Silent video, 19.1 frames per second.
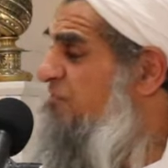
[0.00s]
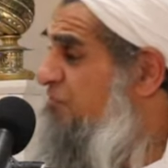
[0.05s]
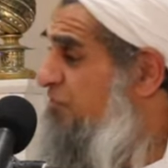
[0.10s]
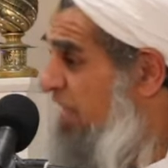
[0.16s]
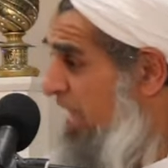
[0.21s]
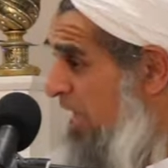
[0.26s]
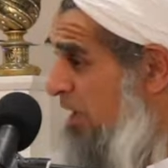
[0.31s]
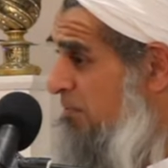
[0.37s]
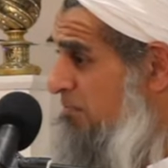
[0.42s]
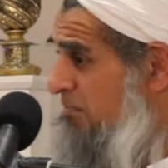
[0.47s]
of
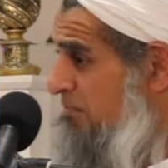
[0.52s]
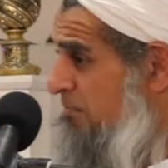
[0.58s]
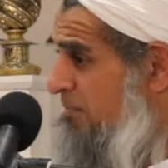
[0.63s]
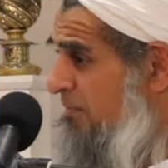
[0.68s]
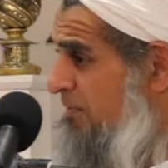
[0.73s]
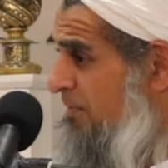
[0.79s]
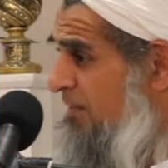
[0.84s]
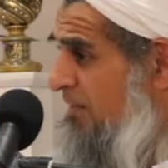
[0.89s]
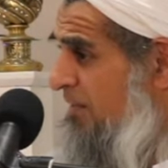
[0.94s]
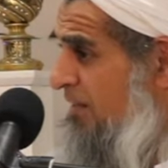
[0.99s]
them
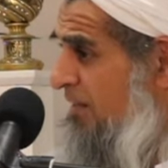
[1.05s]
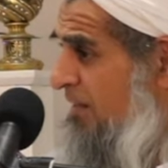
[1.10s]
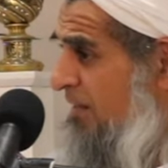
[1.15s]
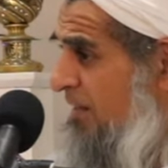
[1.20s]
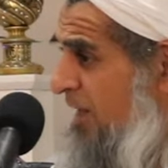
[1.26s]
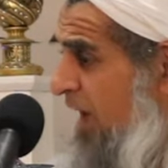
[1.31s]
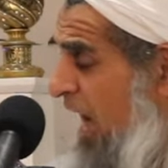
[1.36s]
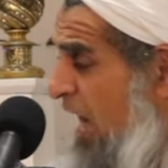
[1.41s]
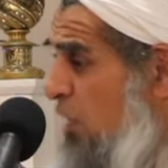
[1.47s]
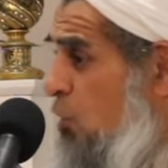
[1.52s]

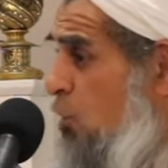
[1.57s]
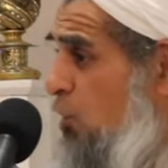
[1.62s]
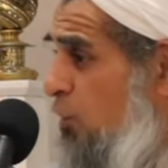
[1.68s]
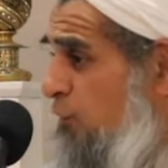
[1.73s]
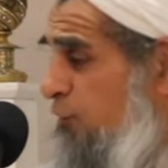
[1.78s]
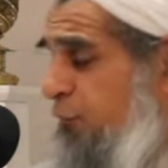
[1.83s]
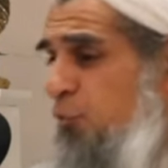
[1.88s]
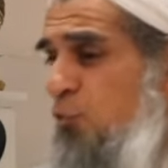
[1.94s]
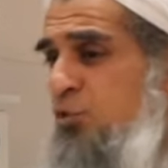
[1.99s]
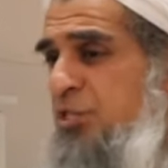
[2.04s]
I got
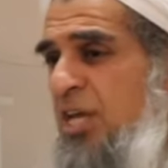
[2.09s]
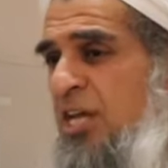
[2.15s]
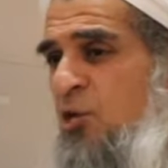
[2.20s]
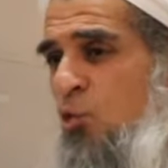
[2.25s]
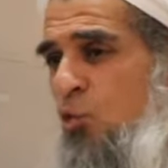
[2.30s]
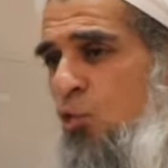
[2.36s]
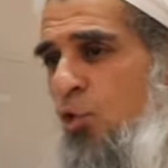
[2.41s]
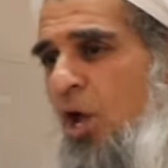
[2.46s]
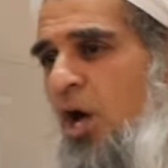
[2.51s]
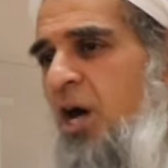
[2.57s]
confused in
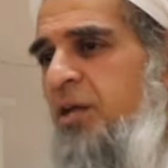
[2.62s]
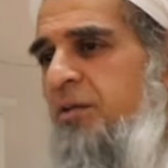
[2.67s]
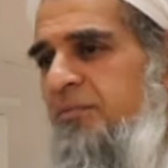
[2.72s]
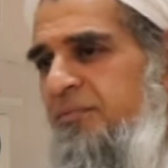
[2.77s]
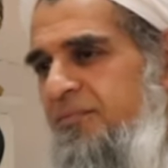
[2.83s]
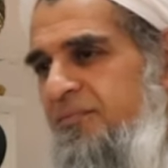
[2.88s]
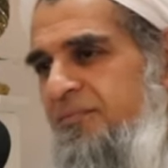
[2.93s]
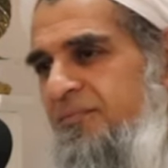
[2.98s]
Quran.